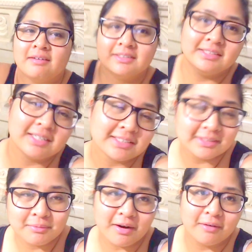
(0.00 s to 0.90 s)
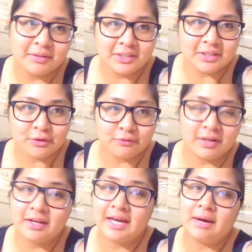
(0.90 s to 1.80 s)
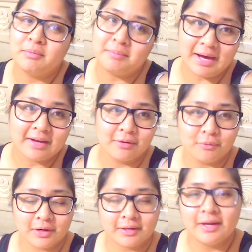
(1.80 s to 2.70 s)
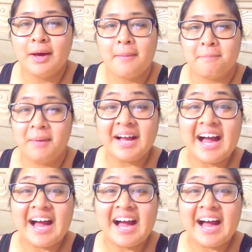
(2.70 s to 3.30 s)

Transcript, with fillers: I will see you guys tomorrow with another vlog. I'll be back at work. Bye,